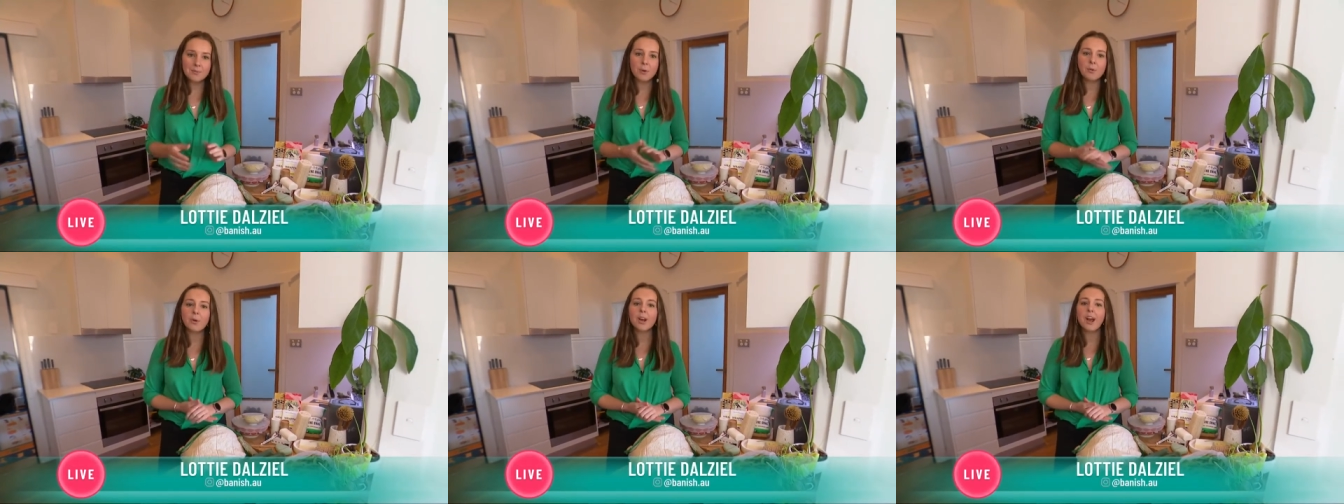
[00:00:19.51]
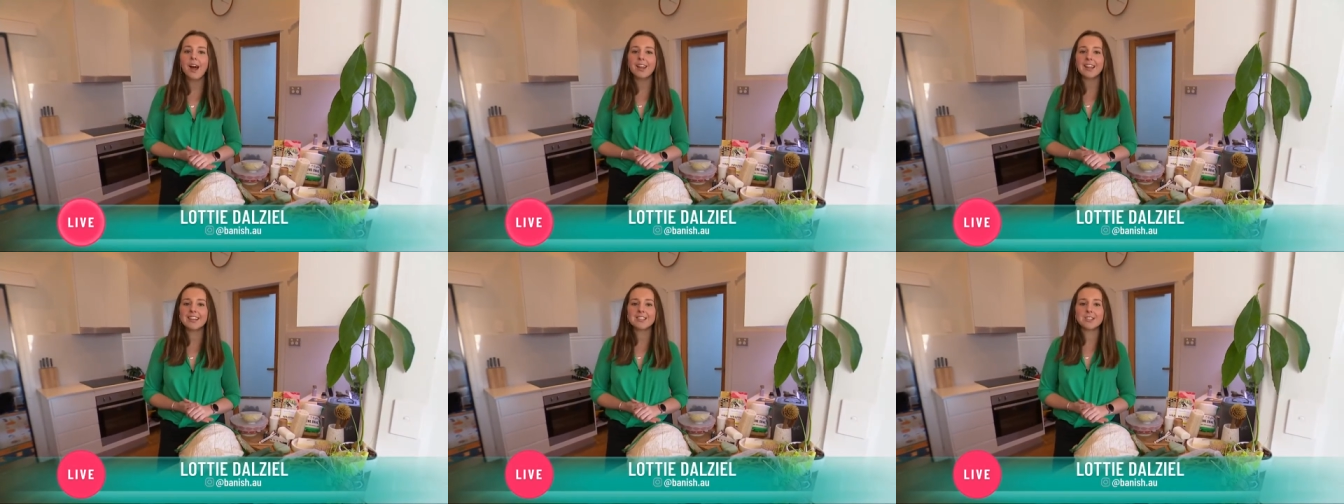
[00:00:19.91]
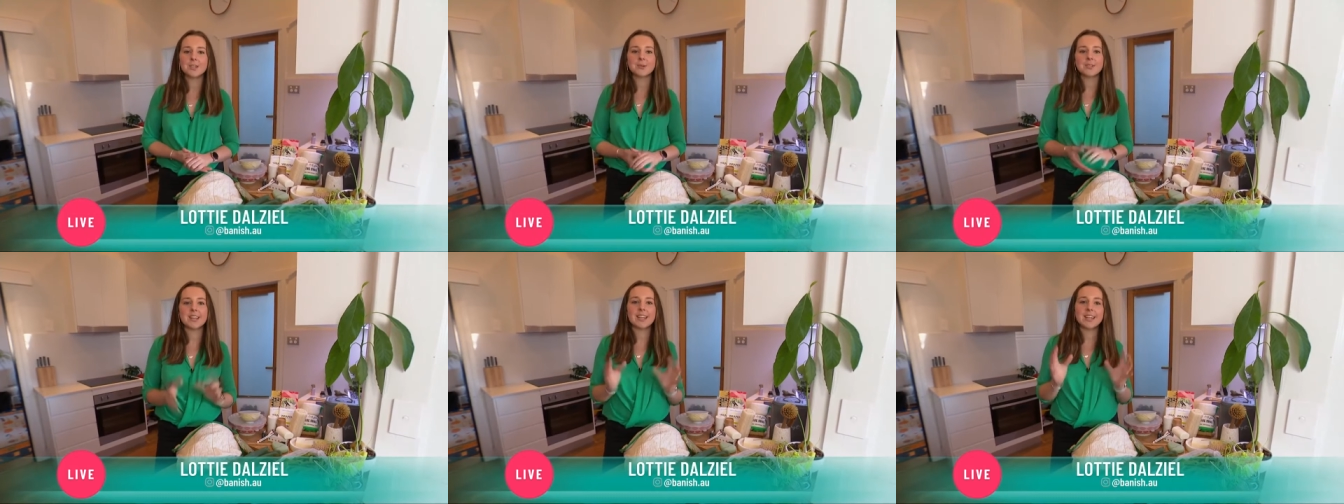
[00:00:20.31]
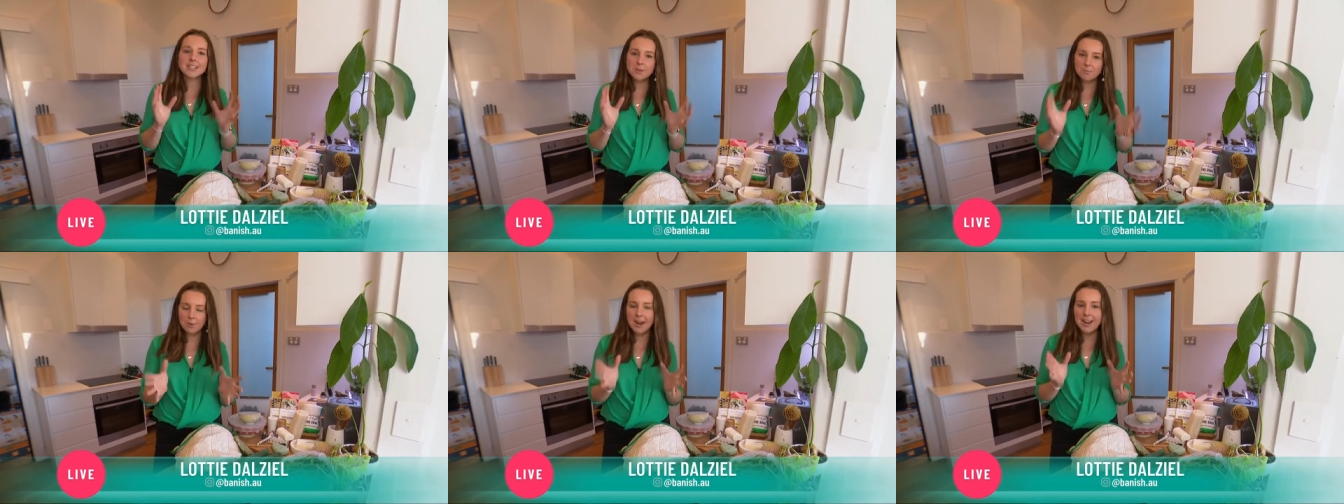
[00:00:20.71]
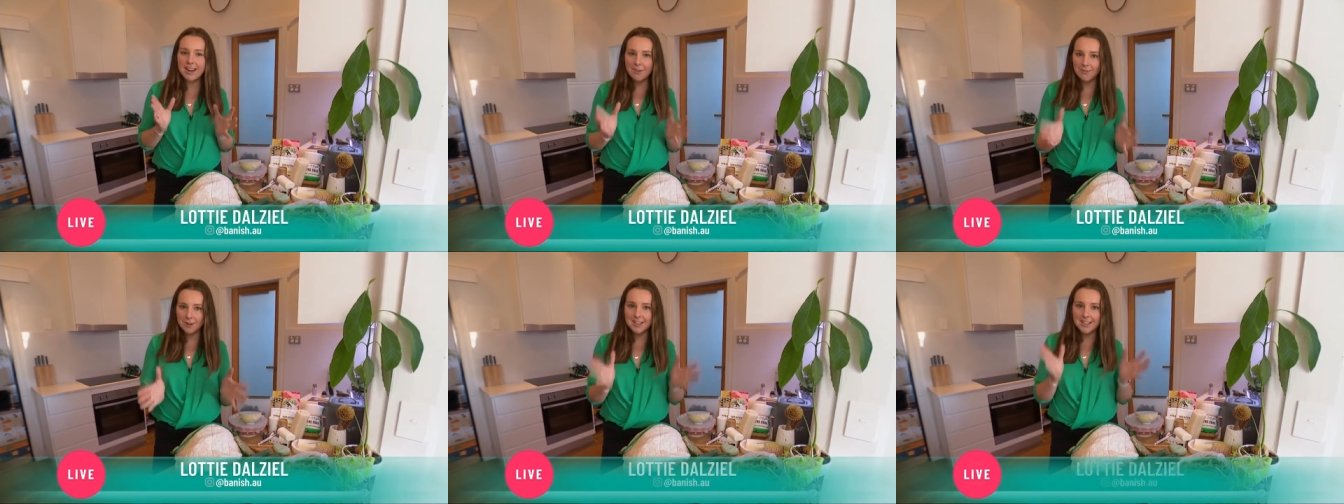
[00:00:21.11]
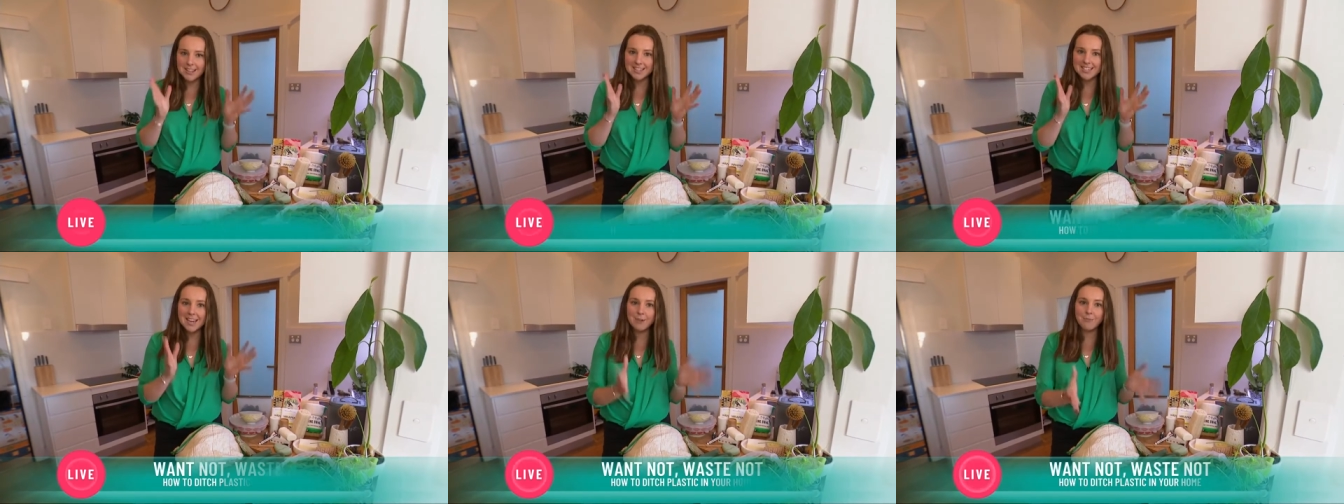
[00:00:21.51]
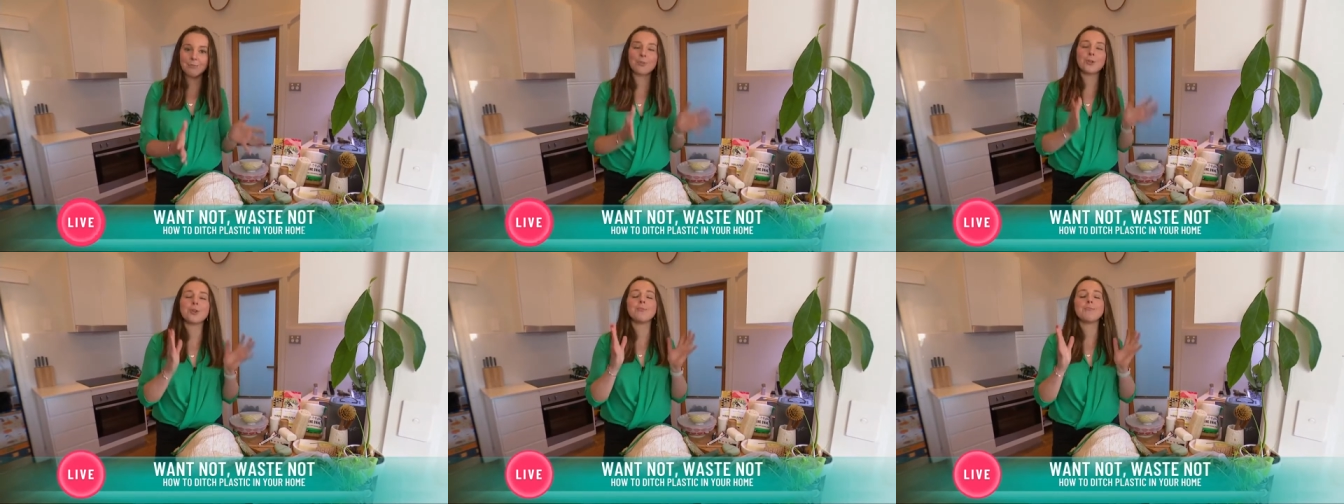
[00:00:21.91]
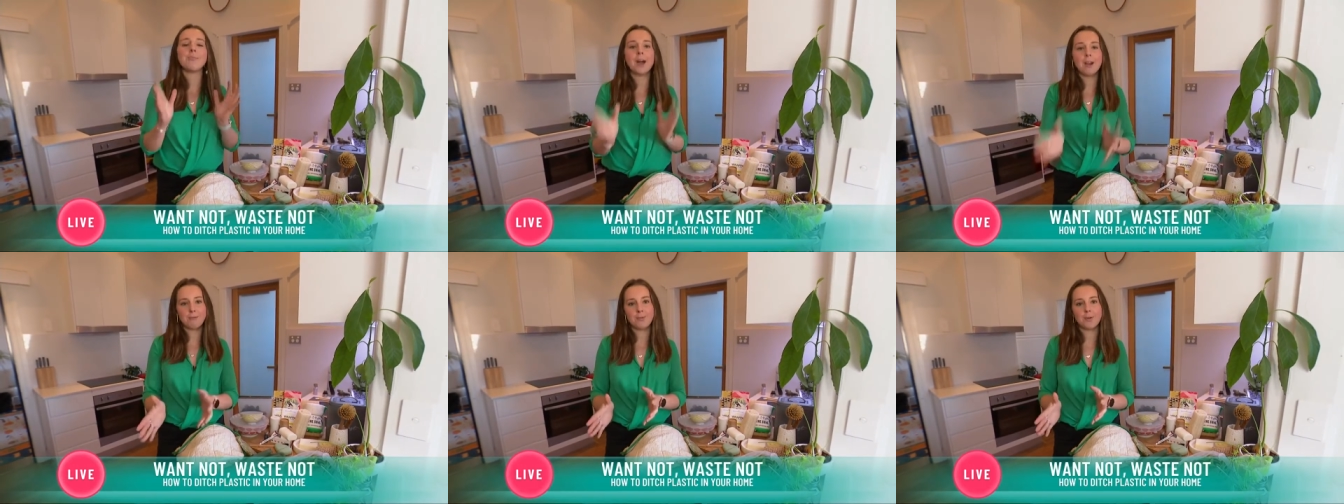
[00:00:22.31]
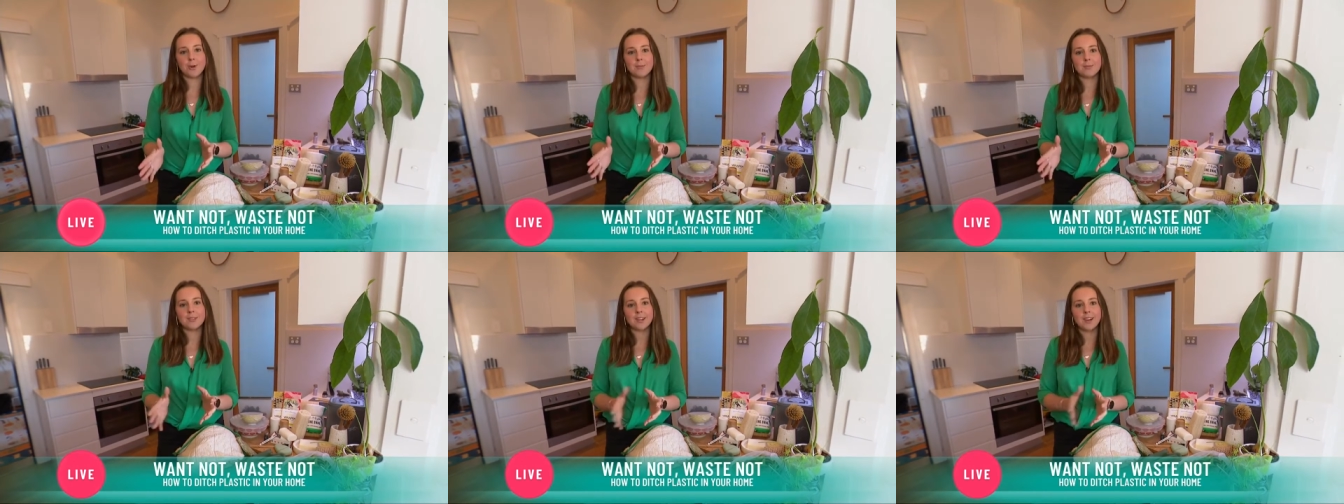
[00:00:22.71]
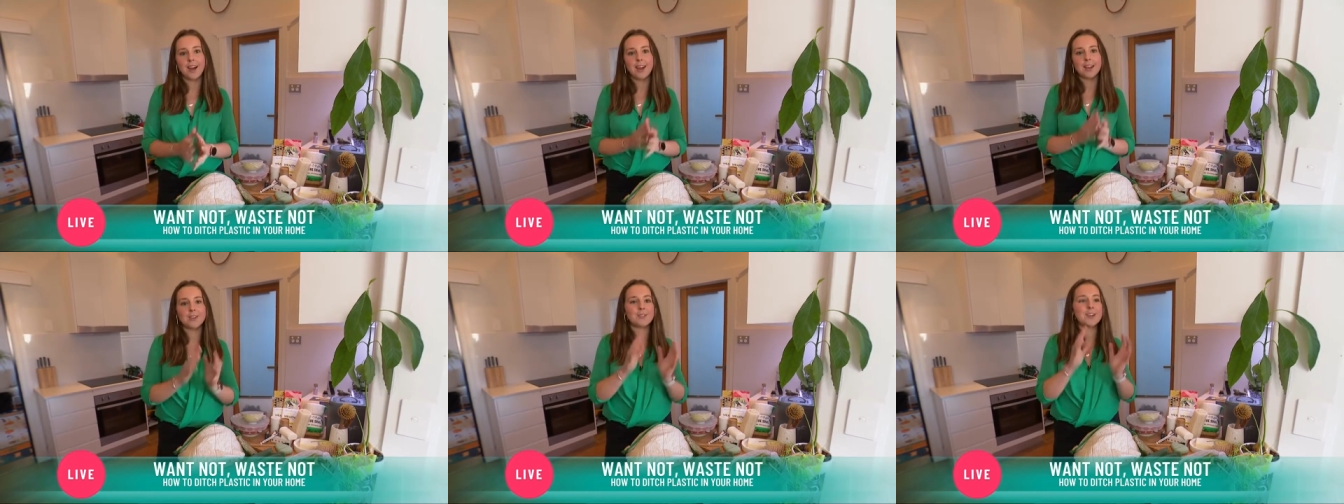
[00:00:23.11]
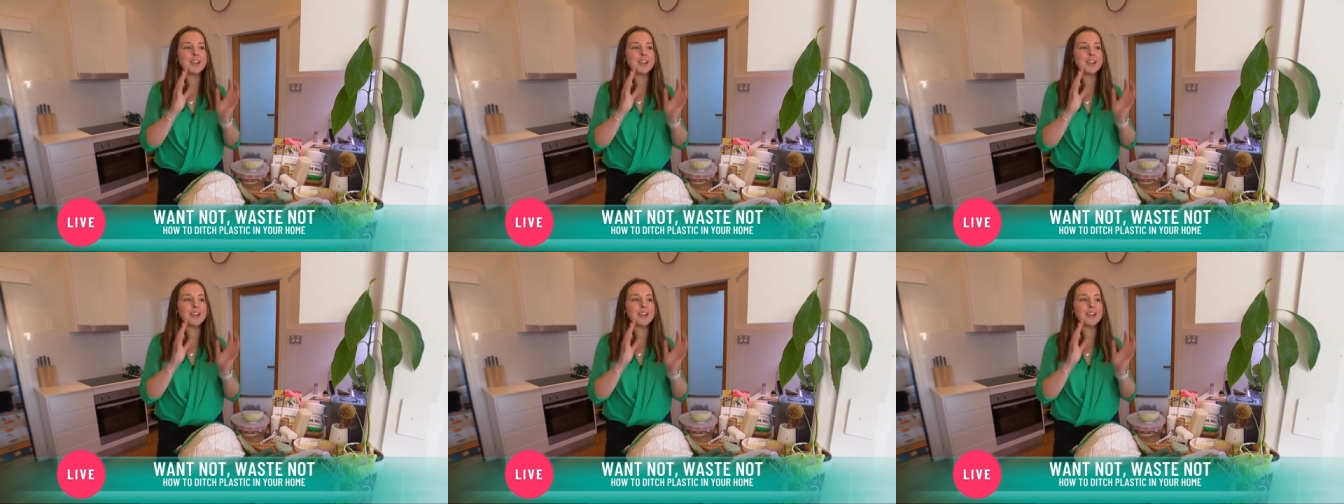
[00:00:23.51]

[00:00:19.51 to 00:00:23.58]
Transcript: But what I like to do is I like to break everything down room by room. So kind of